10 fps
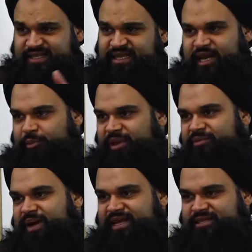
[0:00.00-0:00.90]
see the
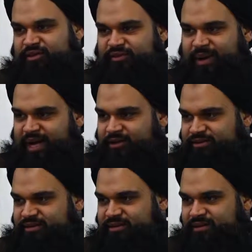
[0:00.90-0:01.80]
airplane passes over my
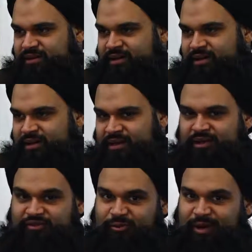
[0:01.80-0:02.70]
house.
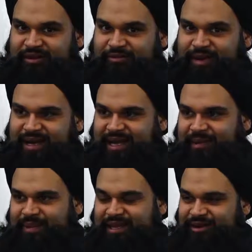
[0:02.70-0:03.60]
So what if one day
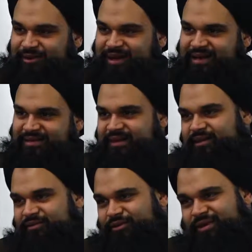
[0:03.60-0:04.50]
I'm like, you know what, instead
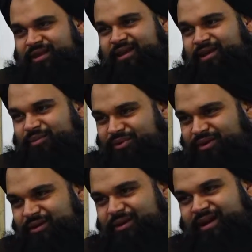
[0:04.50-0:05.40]
of going to the
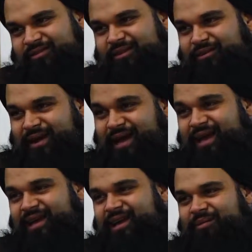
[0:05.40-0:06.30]
airport, waiting for a
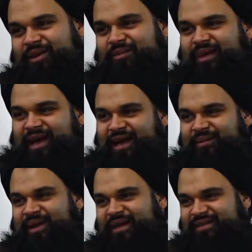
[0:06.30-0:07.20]
ride, coming
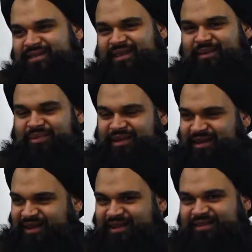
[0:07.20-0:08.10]
back, baggage claim, but
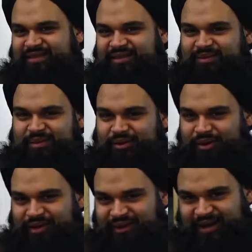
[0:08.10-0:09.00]
then it's
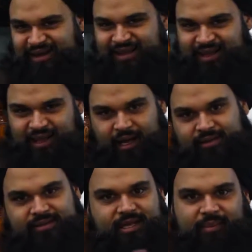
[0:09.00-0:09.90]
annoying, right?
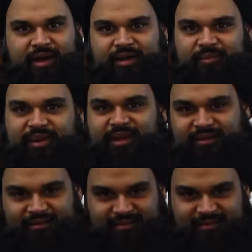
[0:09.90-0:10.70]
I'll just jump out of the plane